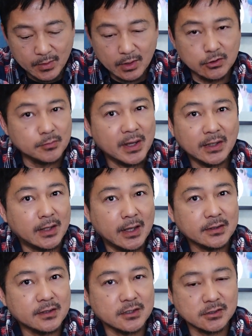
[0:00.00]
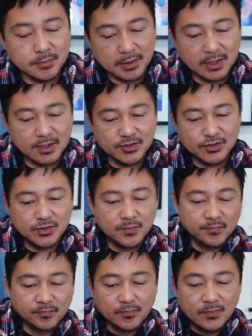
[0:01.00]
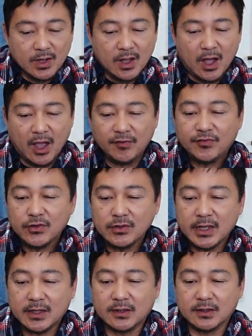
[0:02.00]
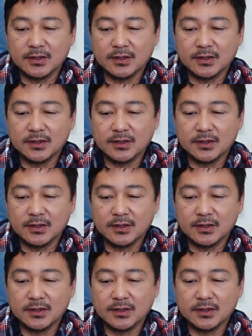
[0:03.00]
you might like this because I feel like